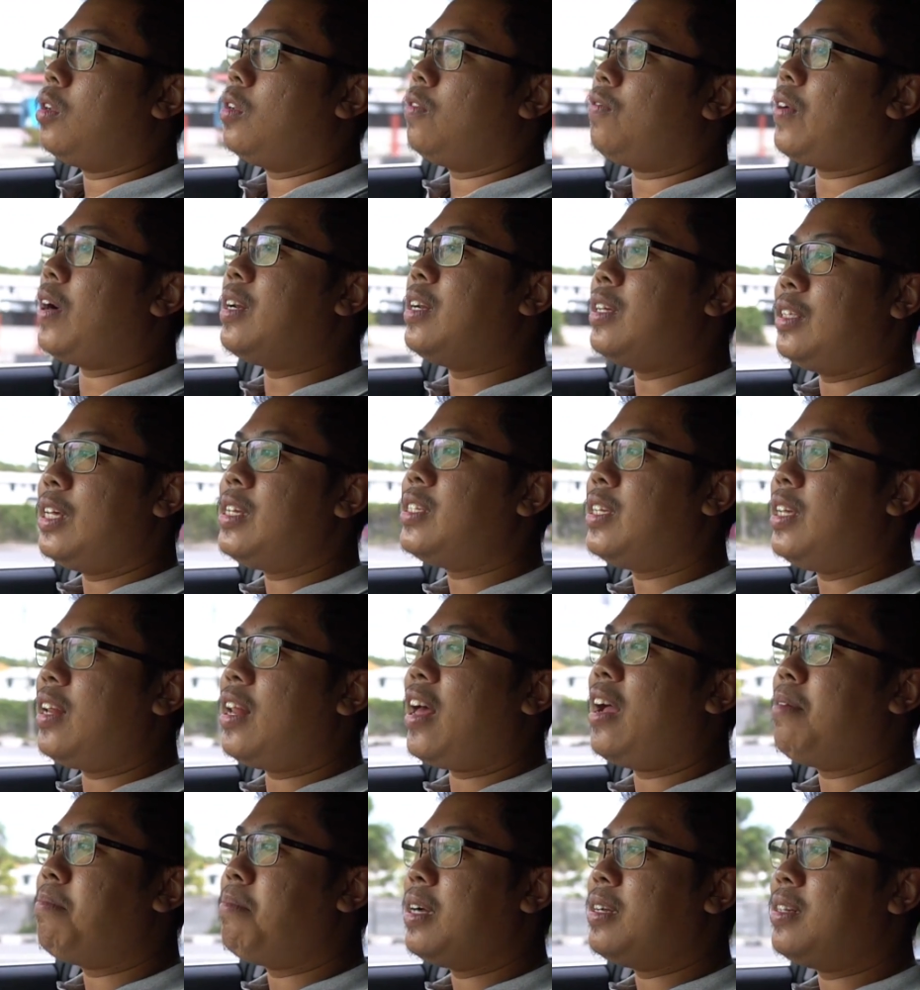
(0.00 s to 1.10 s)
finer things in
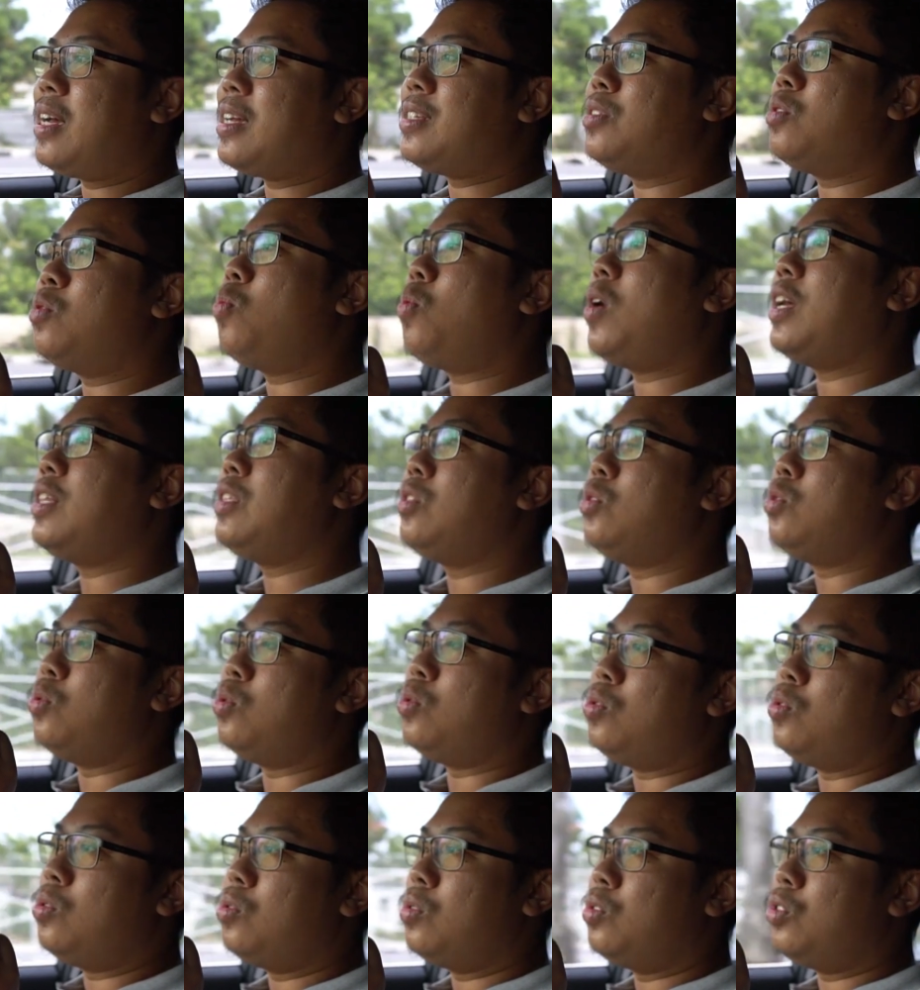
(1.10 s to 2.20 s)
life, but doesn't want
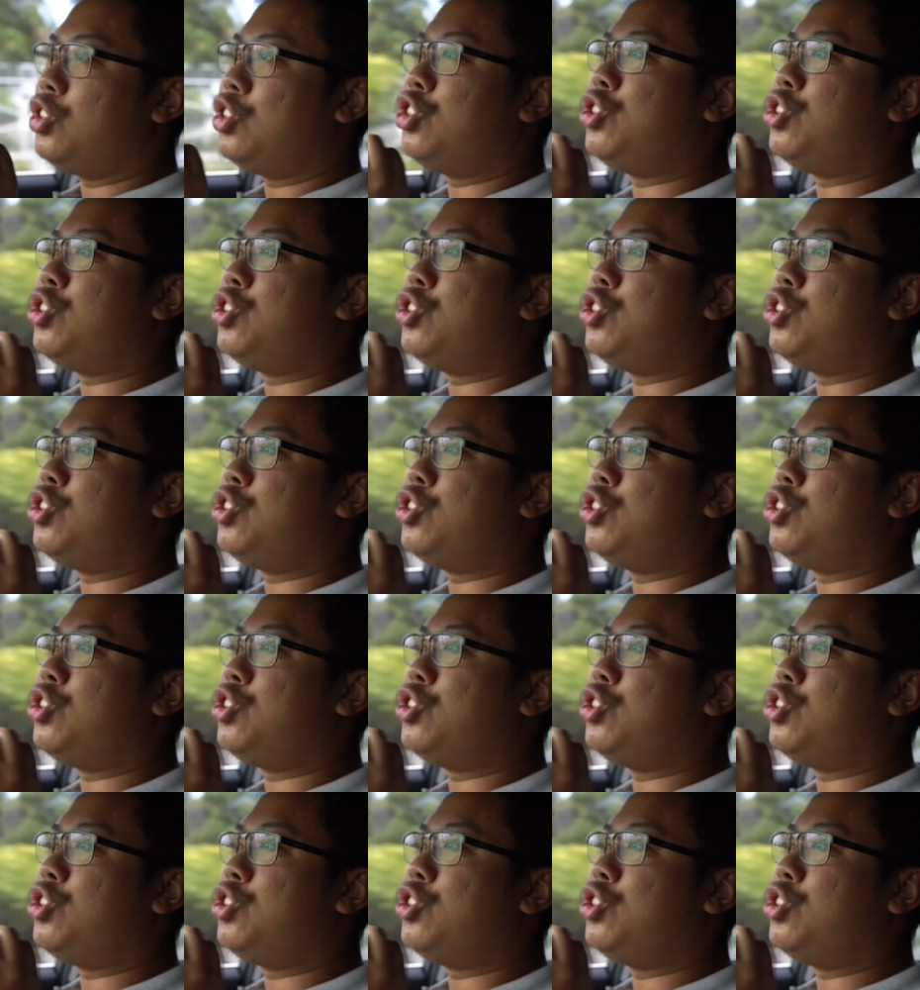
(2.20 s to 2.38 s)
to